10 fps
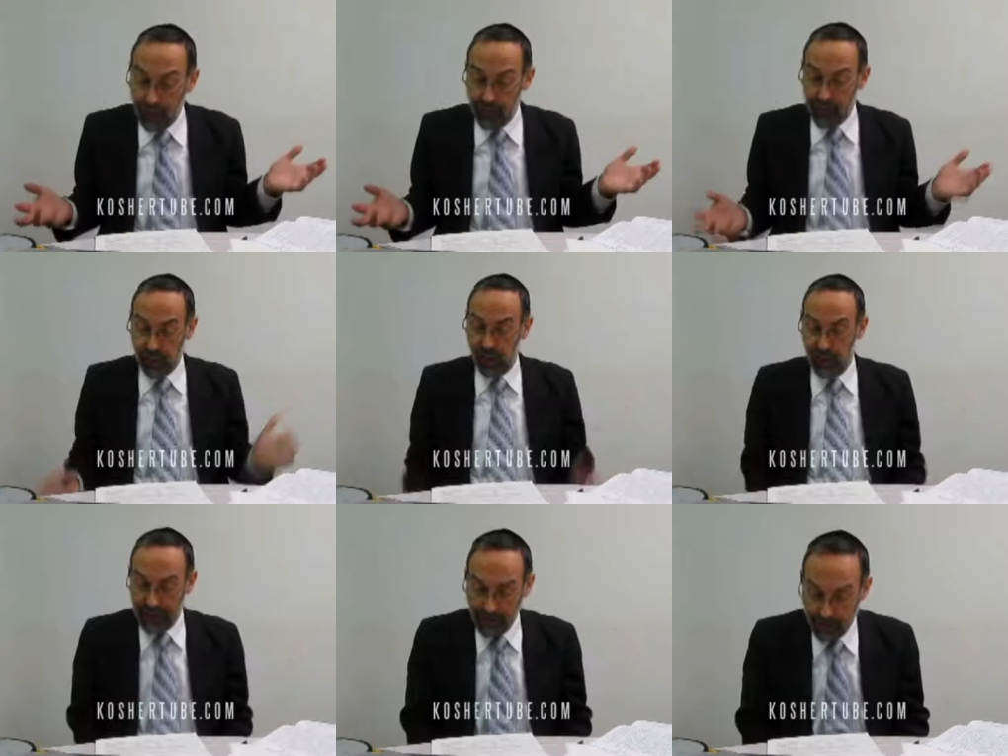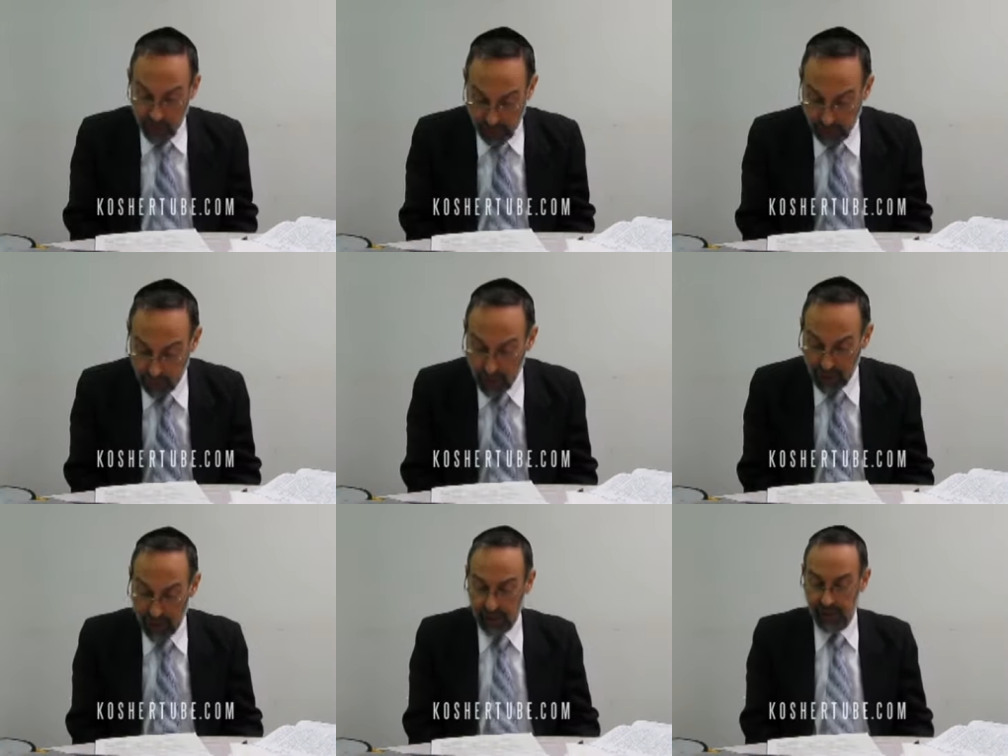first dream, just the
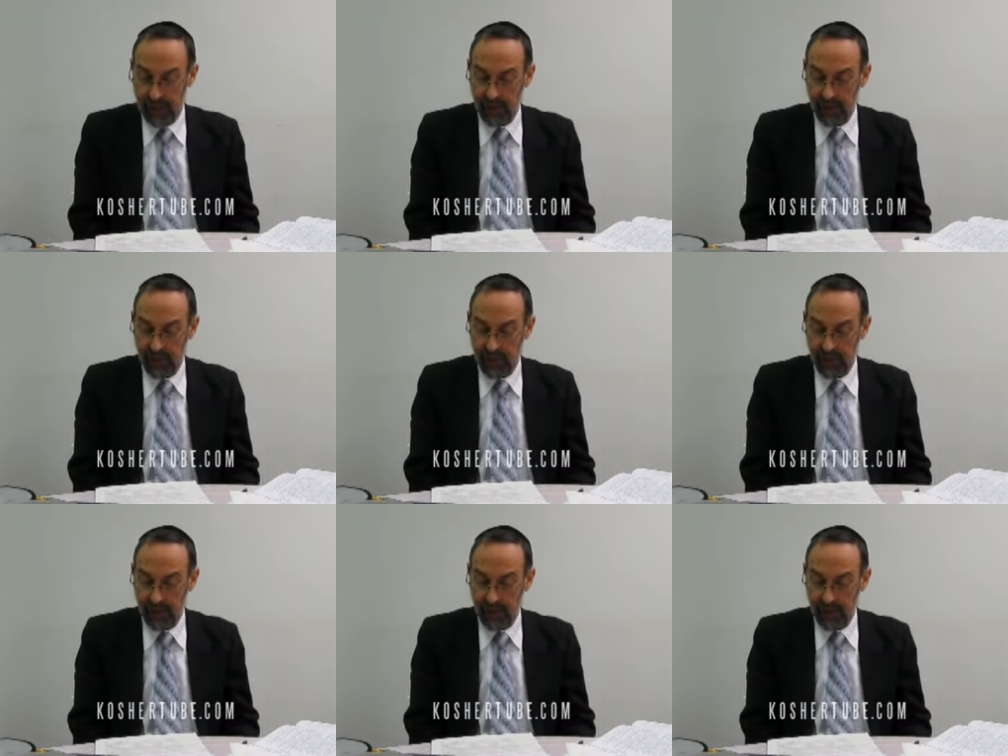brothers,